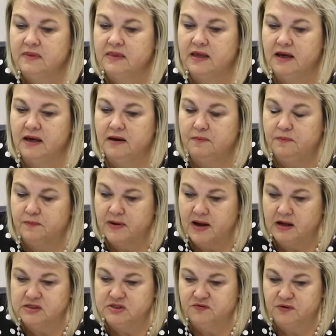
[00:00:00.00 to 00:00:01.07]
the
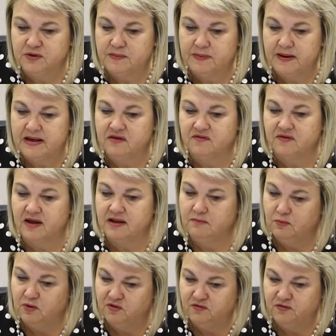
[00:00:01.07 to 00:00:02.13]
counsel for the plaintiff
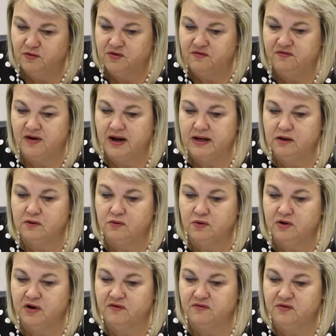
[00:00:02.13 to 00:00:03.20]
can move for the final
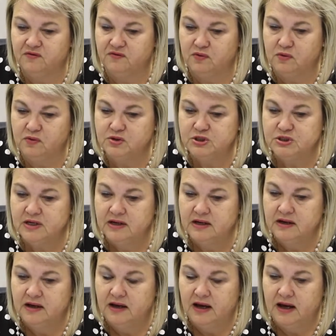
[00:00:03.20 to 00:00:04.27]
order of divorce,
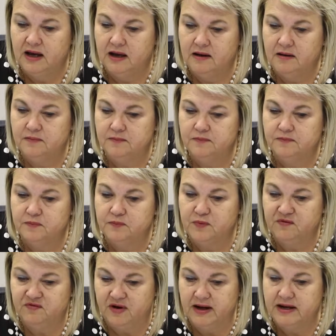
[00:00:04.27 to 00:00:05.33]

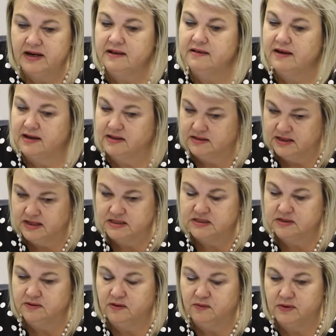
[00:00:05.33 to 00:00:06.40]
provided that, as
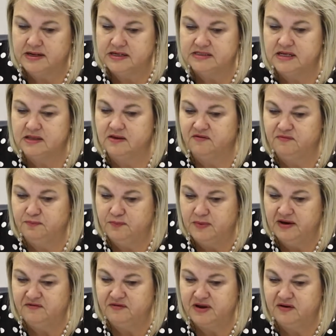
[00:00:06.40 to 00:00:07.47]
I already said, the
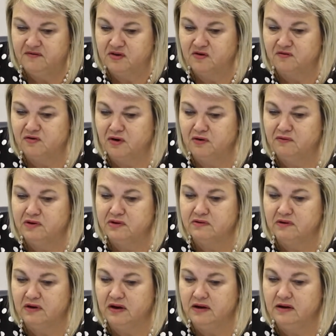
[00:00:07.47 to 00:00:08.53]
affidavit of
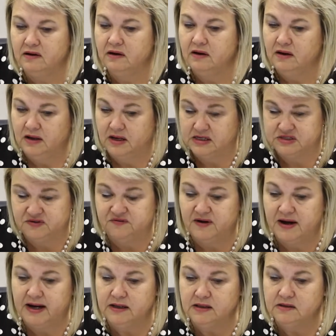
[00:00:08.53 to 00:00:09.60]
non-return is
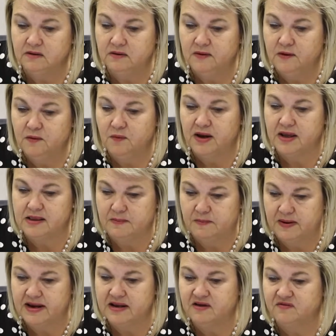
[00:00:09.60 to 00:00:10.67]
filed, wherein the
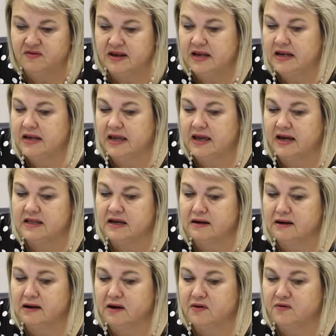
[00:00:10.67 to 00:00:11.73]
plaintiff then indicate
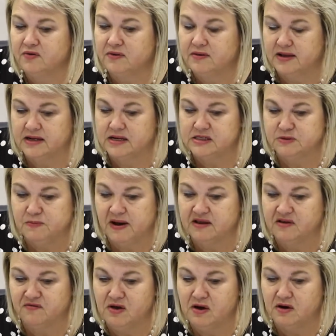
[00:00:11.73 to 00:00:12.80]
under oath that in
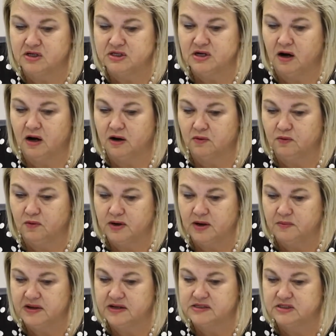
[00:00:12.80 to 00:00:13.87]
spite of the RCR order
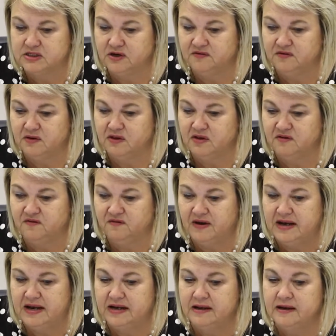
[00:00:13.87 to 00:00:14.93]
being served on the
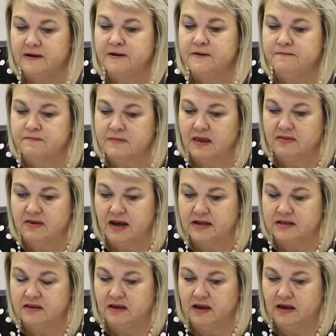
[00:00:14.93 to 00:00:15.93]
defendant, that